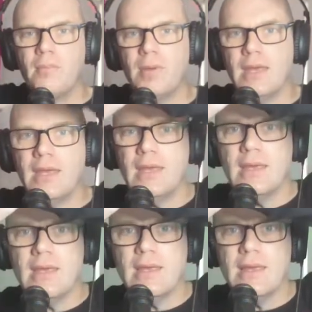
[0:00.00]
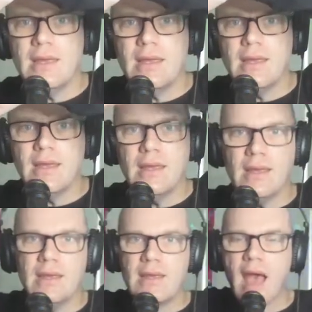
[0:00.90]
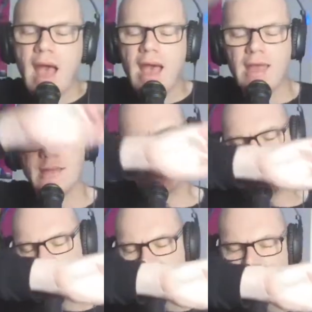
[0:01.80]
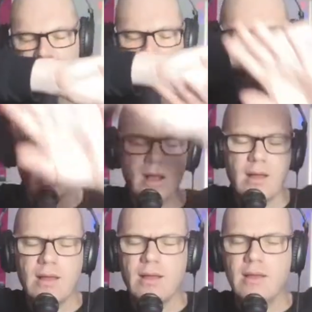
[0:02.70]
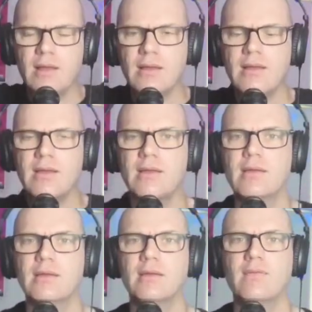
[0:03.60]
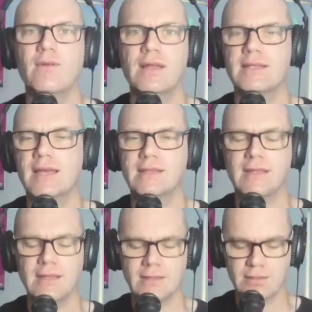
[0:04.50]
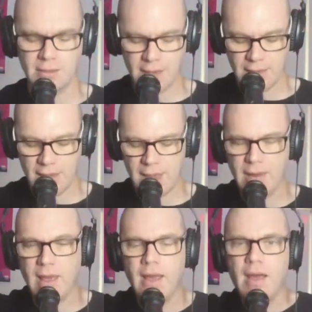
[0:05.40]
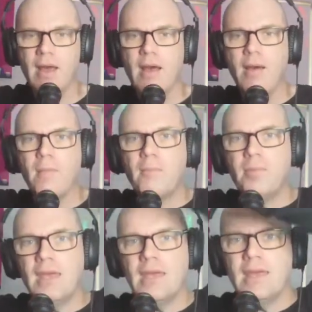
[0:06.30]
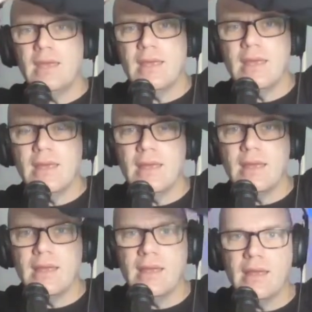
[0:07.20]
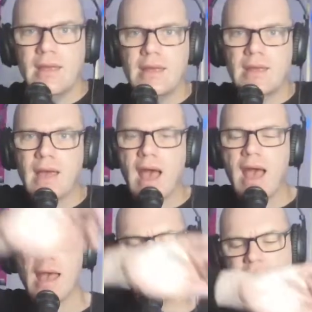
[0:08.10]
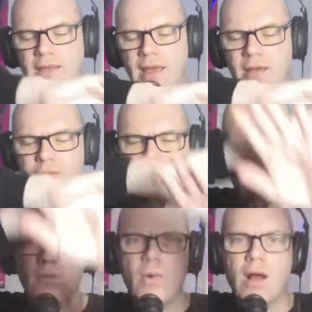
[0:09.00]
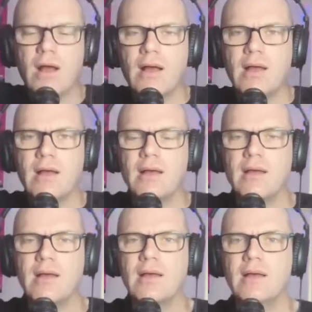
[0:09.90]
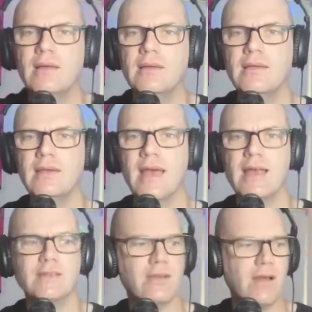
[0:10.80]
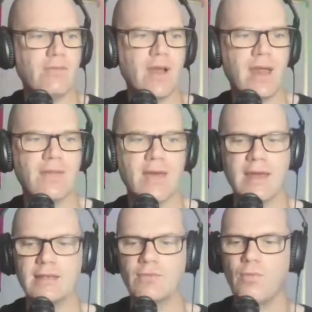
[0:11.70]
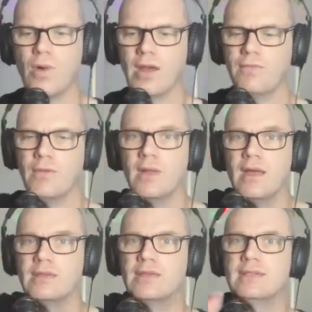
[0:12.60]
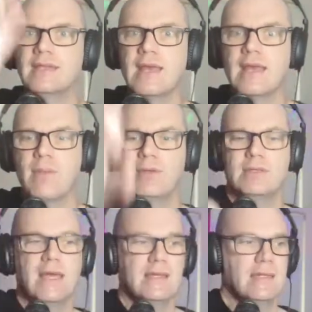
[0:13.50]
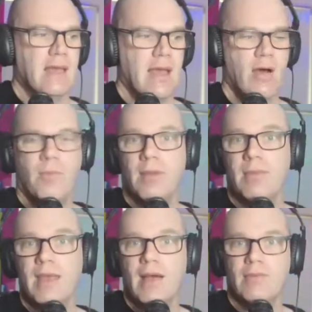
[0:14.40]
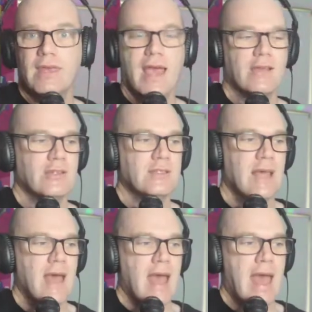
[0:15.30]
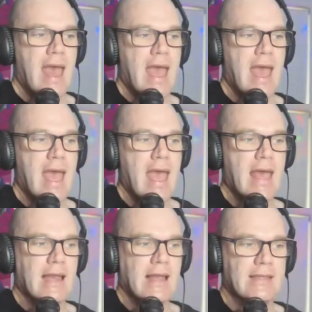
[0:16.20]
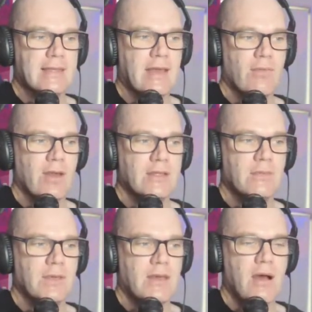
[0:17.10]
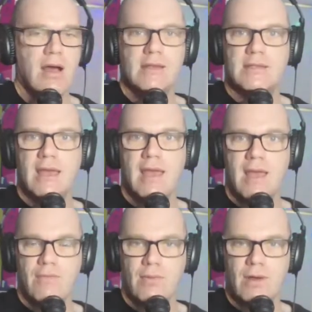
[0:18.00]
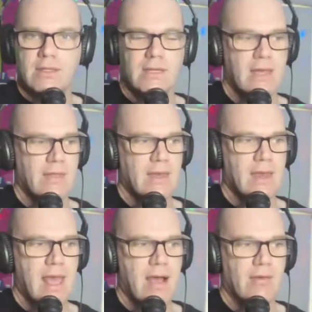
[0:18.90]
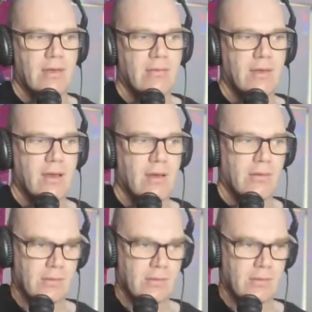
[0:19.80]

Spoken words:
Be kind to everyone. Fantastic. Let's do that again. Be kind to everyone. Yes, you have got it. That is wonderful. So standing up and dancing, helping me out with the actions. And let's get ready to be kind to everyone together now. Here we go.